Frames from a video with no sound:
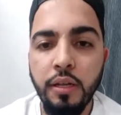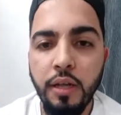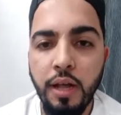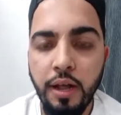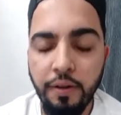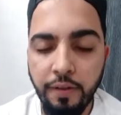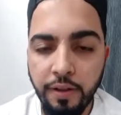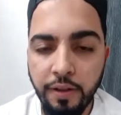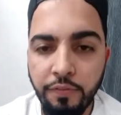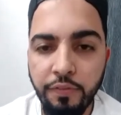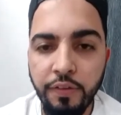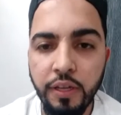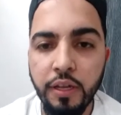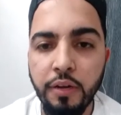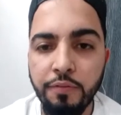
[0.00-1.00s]
at the
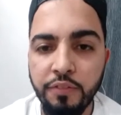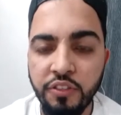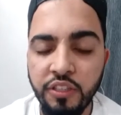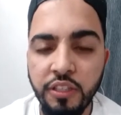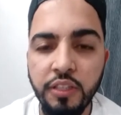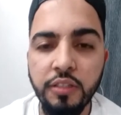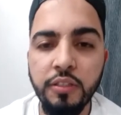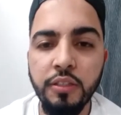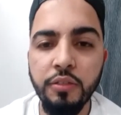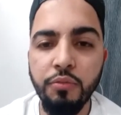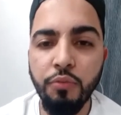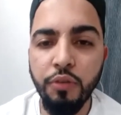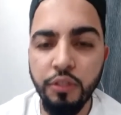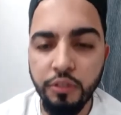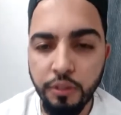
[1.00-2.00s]
feet of Jesus,
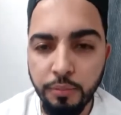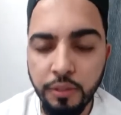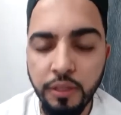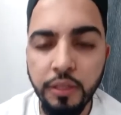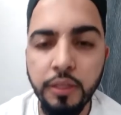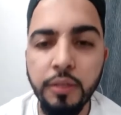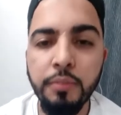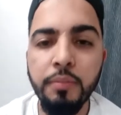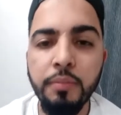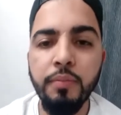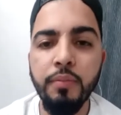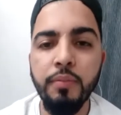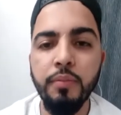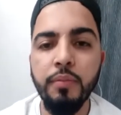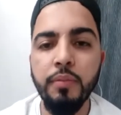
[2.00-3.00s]
worshiping him,
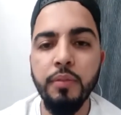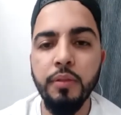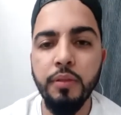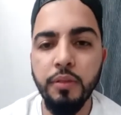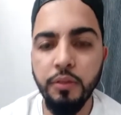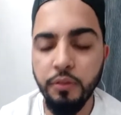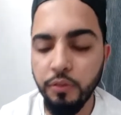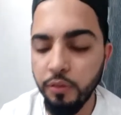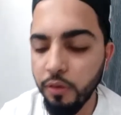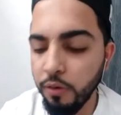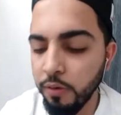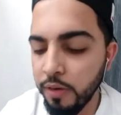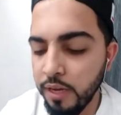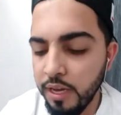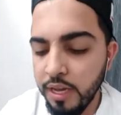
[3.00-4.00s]
you know,
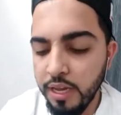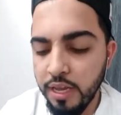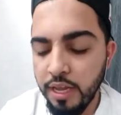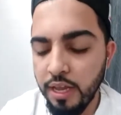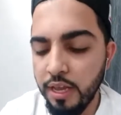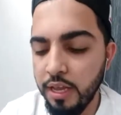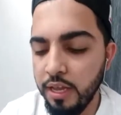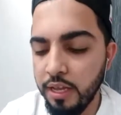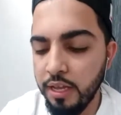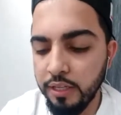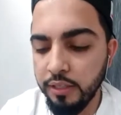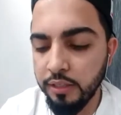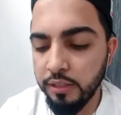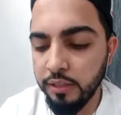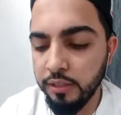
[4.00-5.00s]

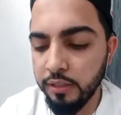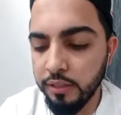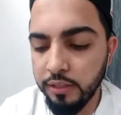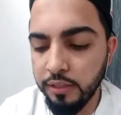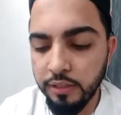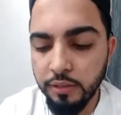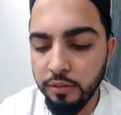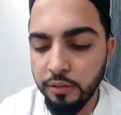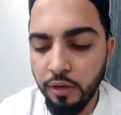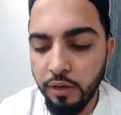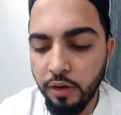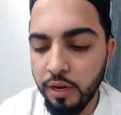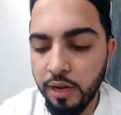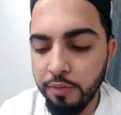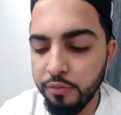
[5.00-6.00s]
and our
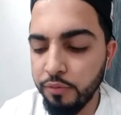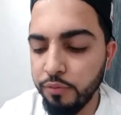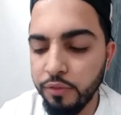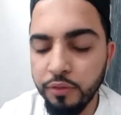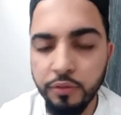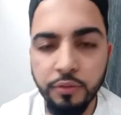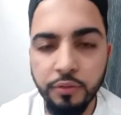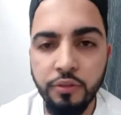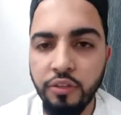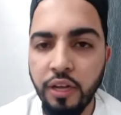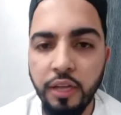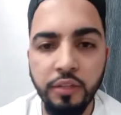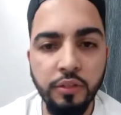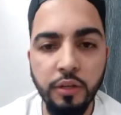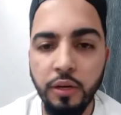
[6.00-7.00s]
lives will
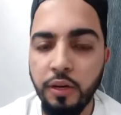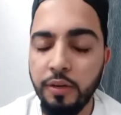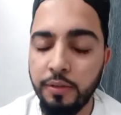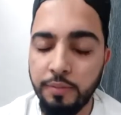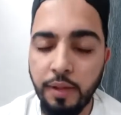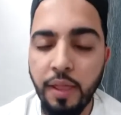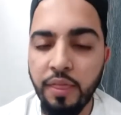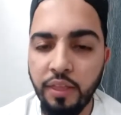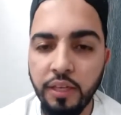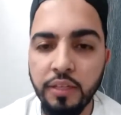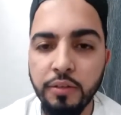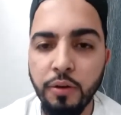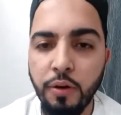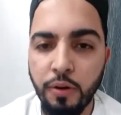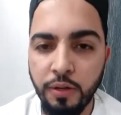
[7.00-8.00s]
change. I think
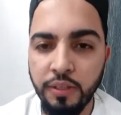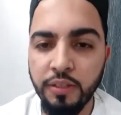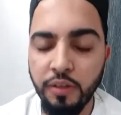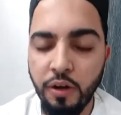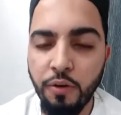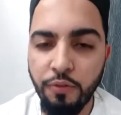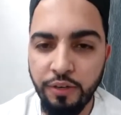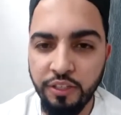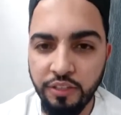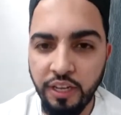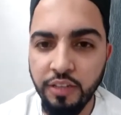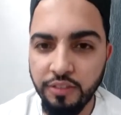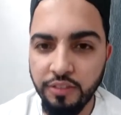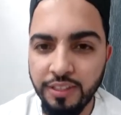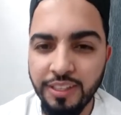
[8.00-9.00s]
it's always
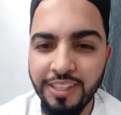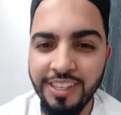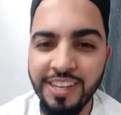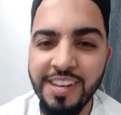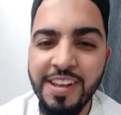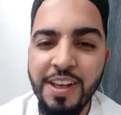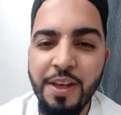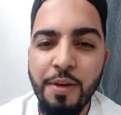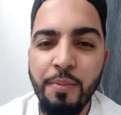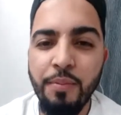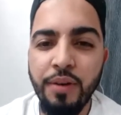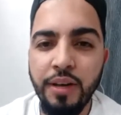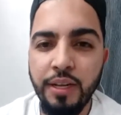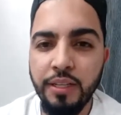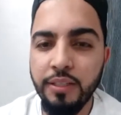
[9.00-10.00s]
changing,
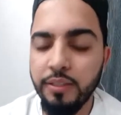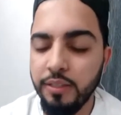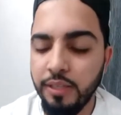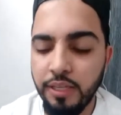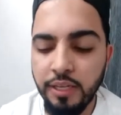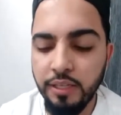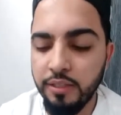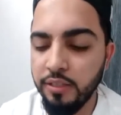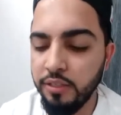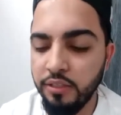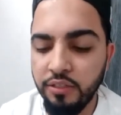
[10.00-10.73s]
but it